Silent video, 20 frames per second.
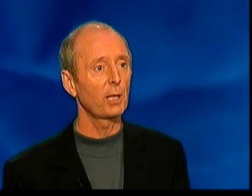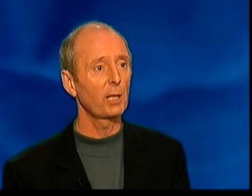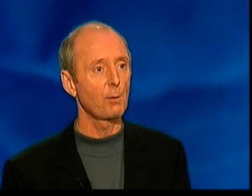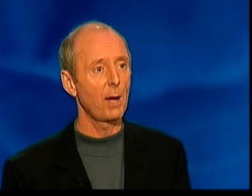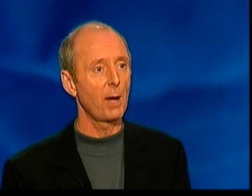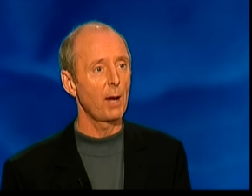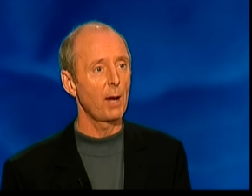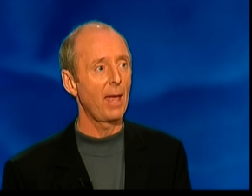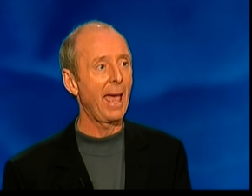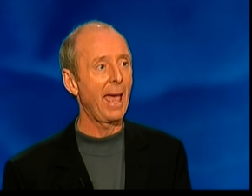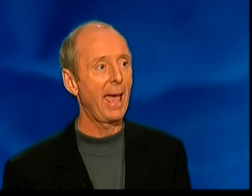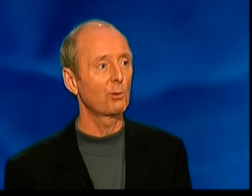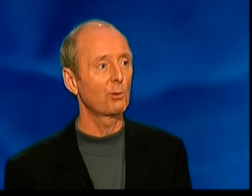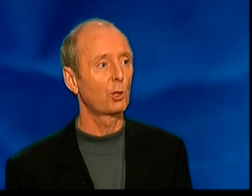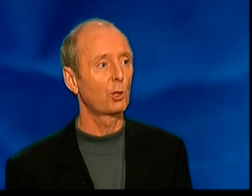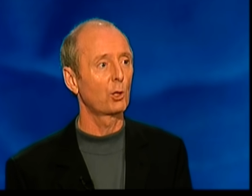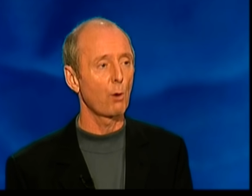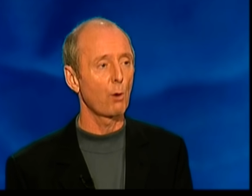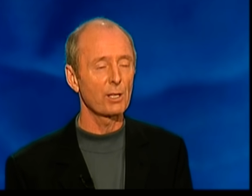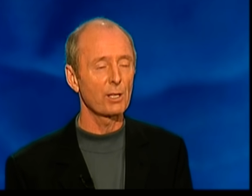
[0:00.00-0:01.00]
going around the
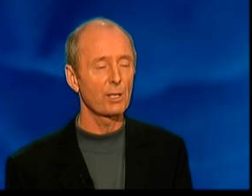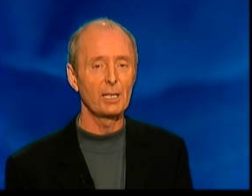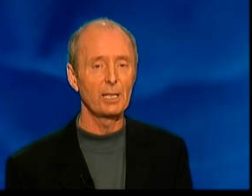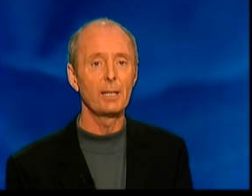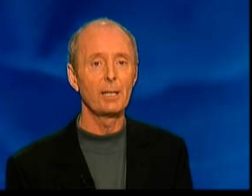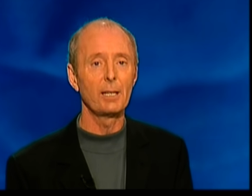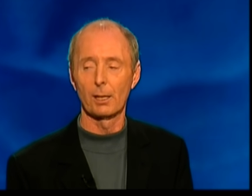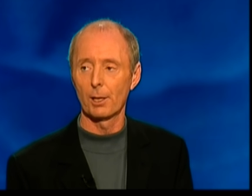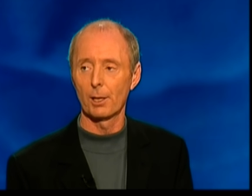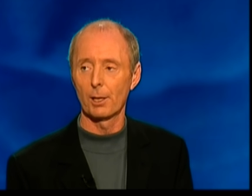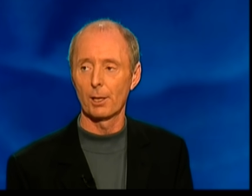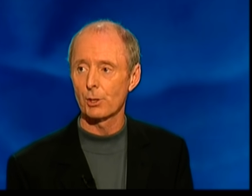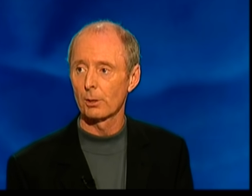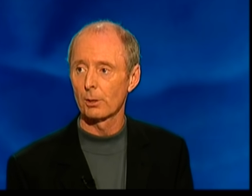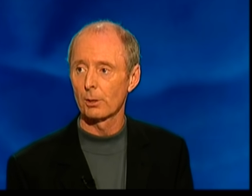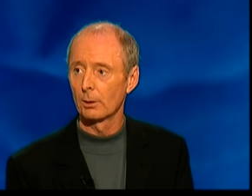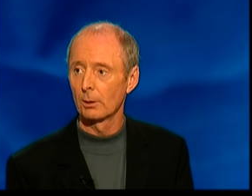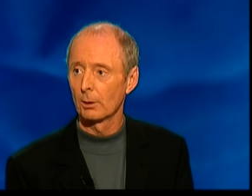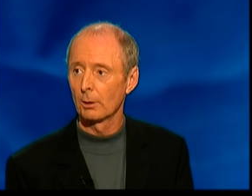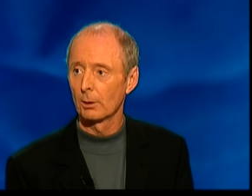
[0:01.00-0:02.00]
house grunting in English.